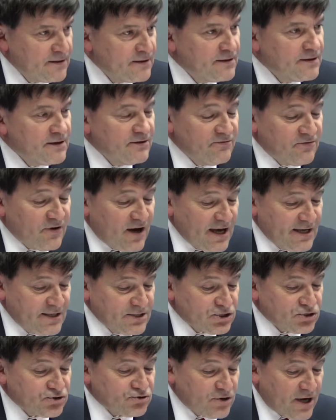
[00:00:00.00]

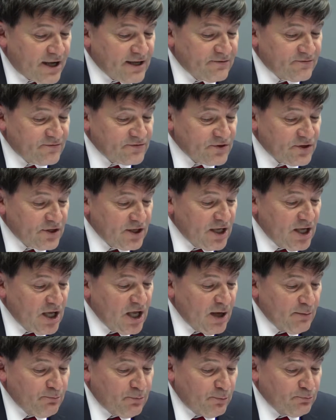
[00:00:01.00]
Violence triumphed,
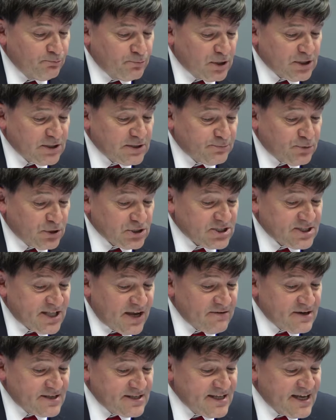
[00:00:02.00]
but
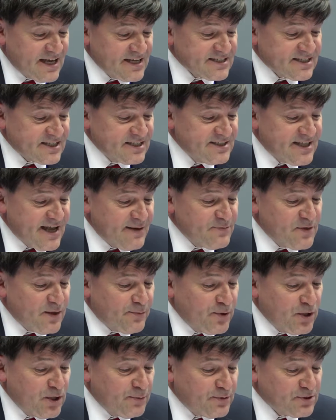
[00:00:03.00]
posterity has condemned the
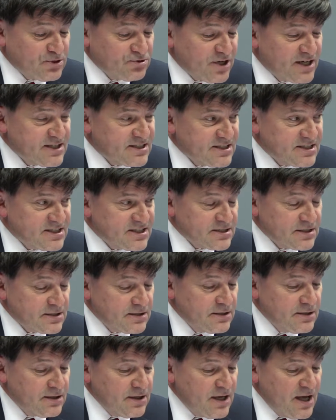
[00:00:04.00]
perpetrators.
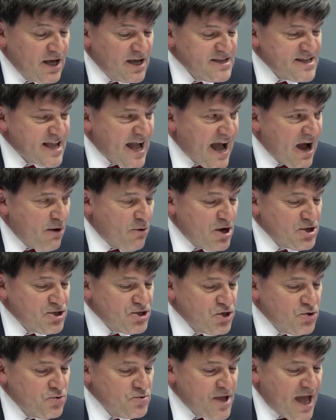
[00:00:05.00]
Now a
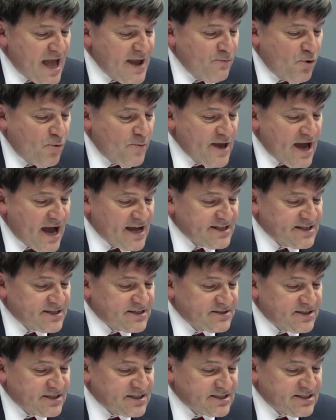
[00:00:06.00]
new name will be added
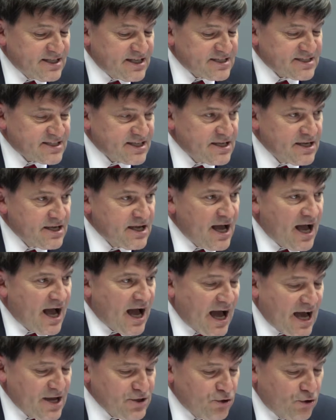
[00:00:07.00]
to this list.
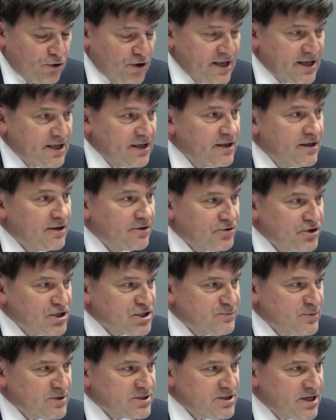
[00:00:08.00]
Hanoi,
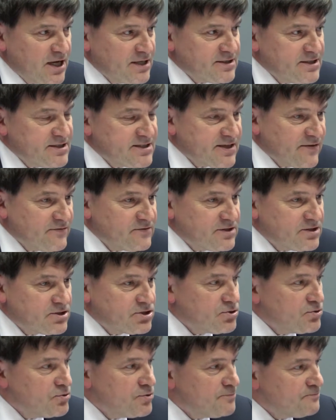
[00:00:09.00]
Christmas 1972.